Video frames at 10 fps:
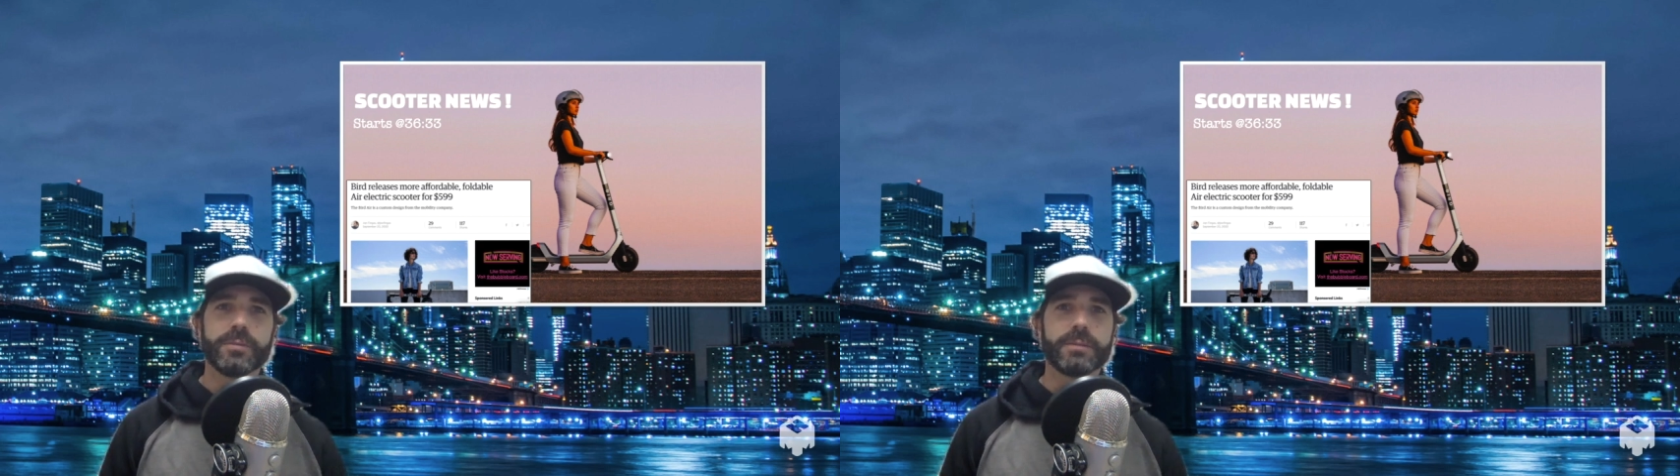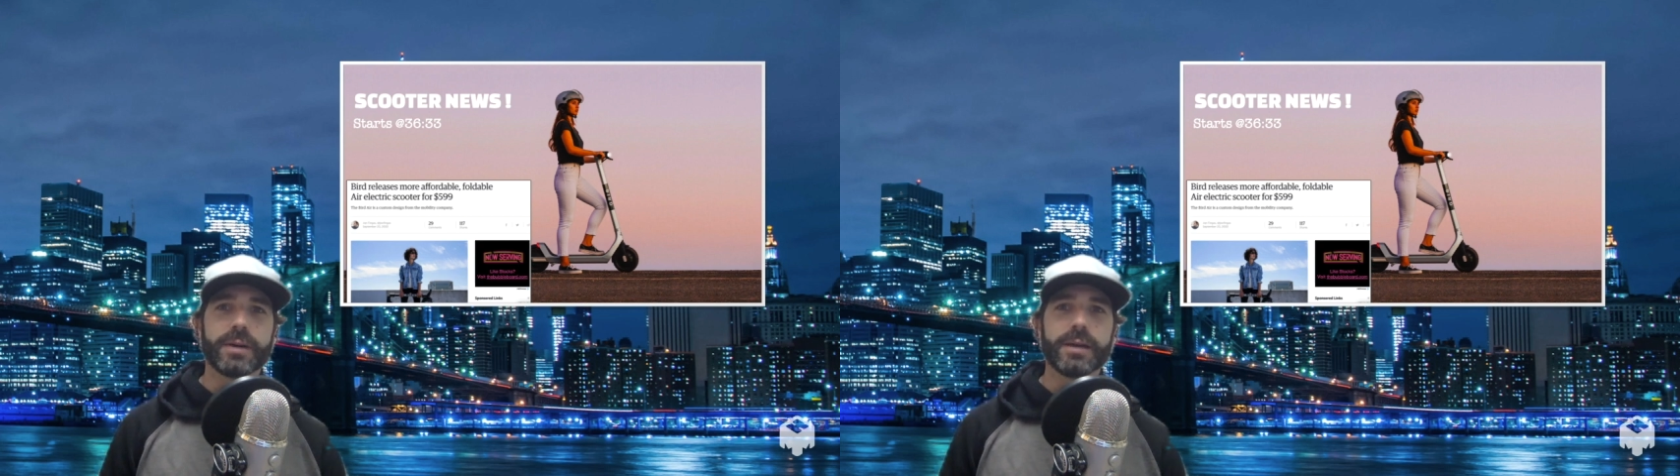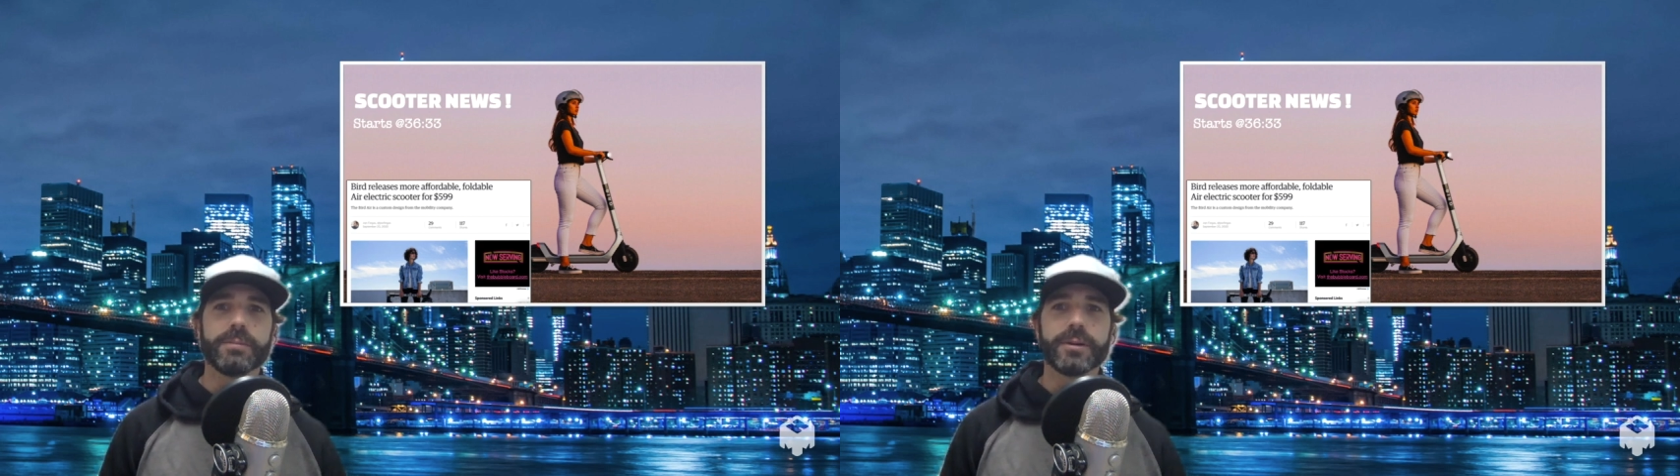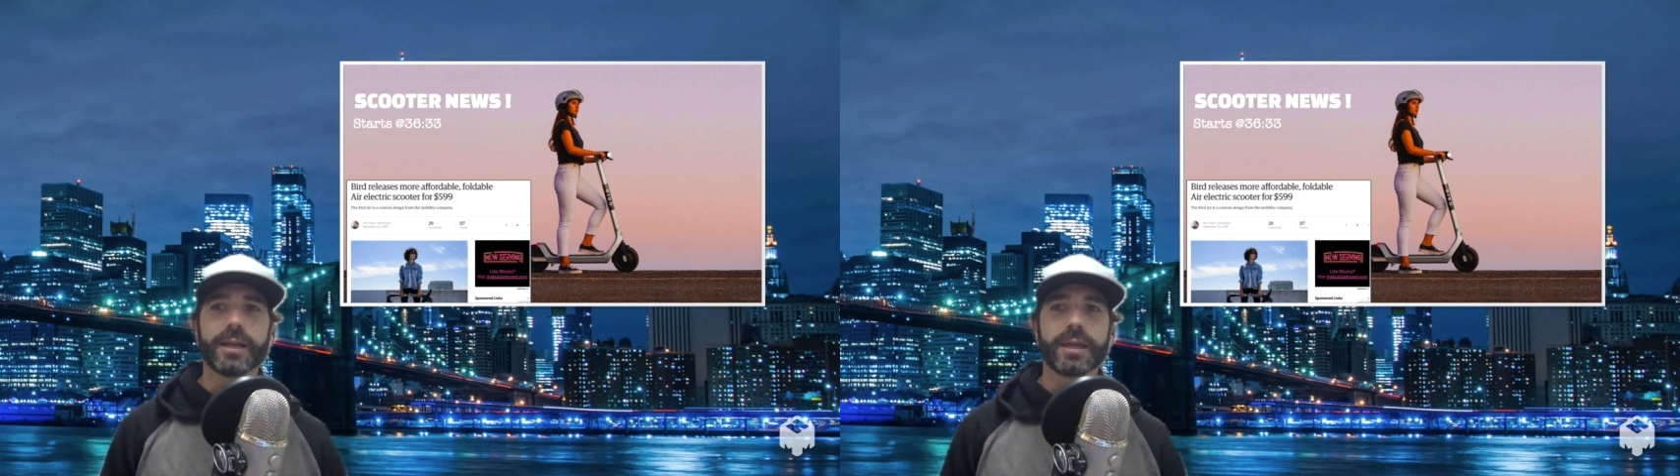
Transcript: me want to buy a Bird, I